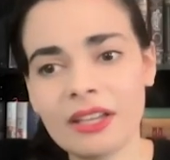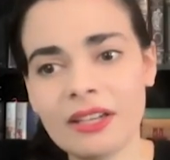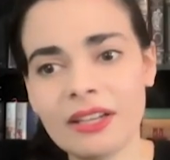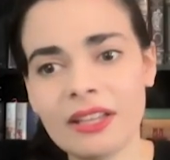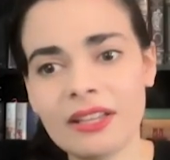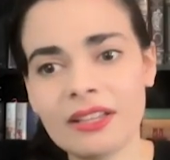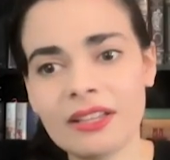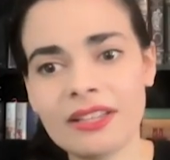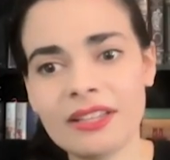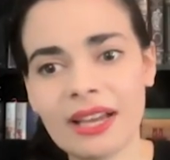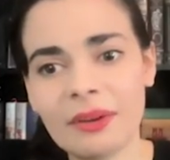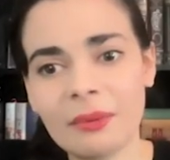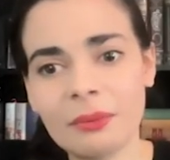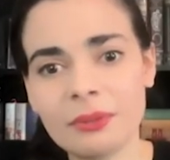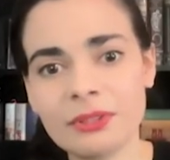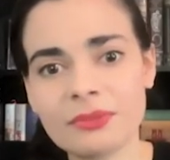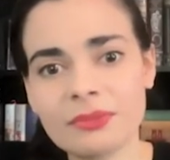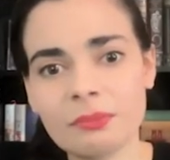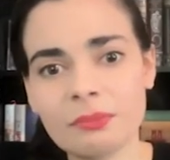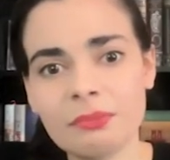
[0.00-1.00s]
And
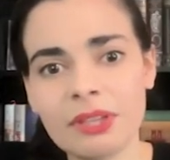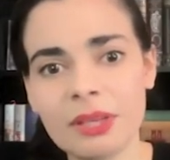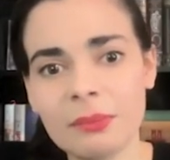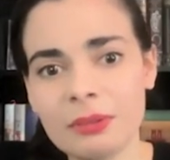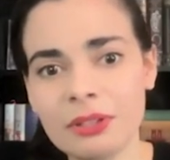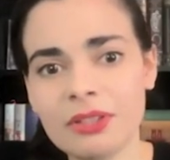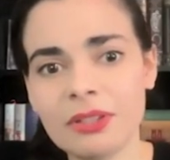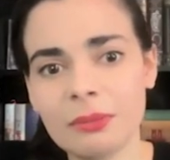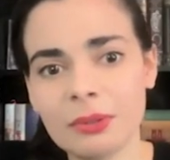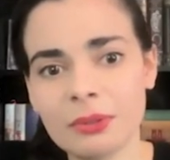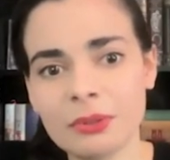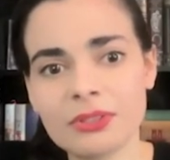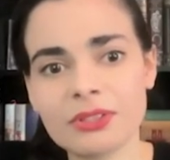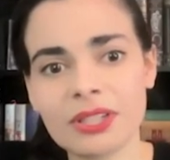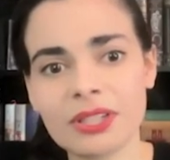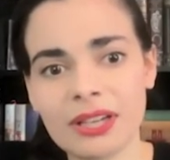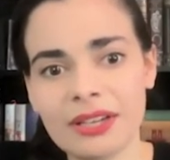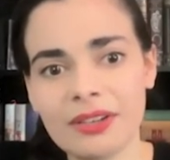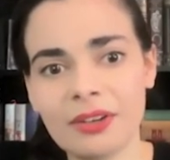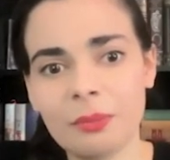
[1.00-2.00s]
that was maybe the
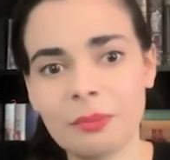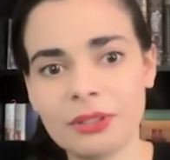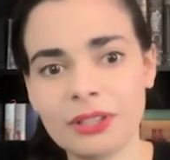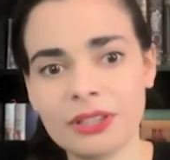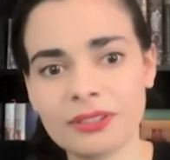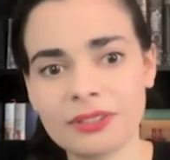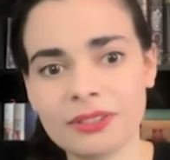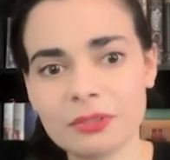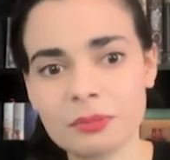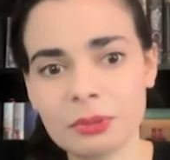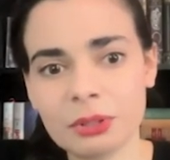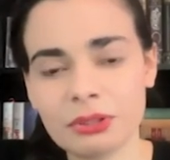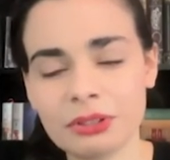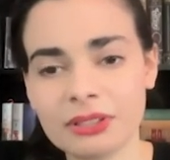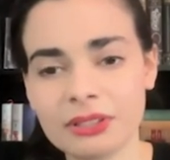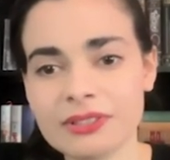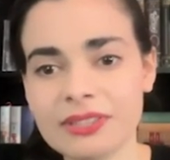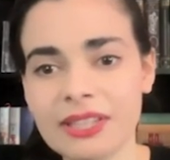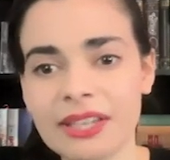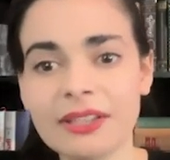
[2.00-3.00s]
most eye-opening
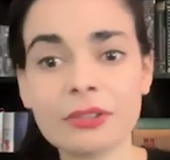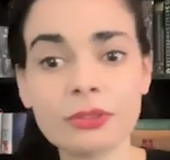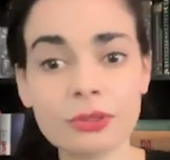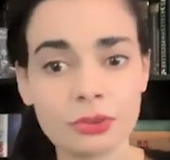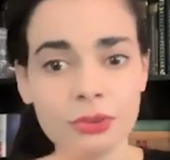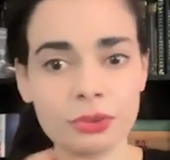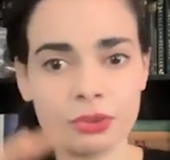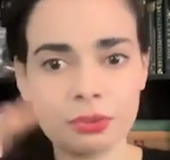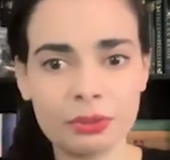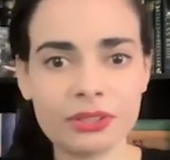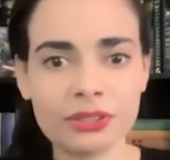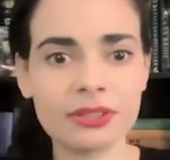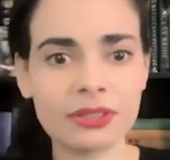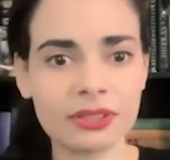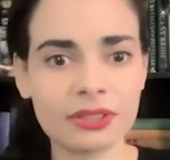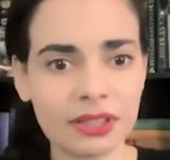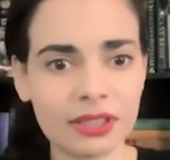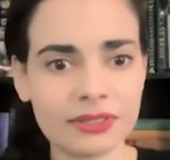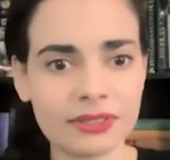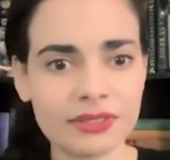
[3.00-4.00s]
experience that introduced me to
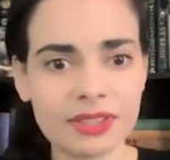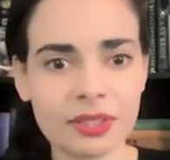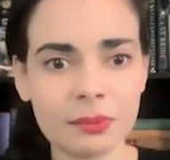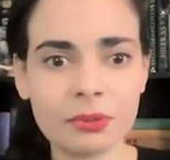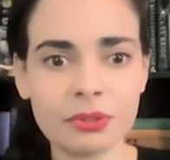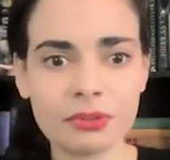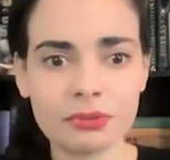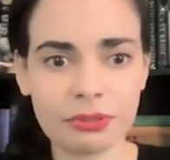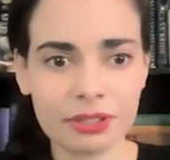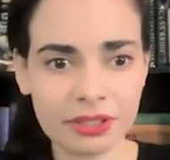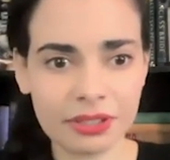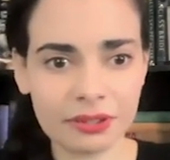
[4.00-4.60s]
the concept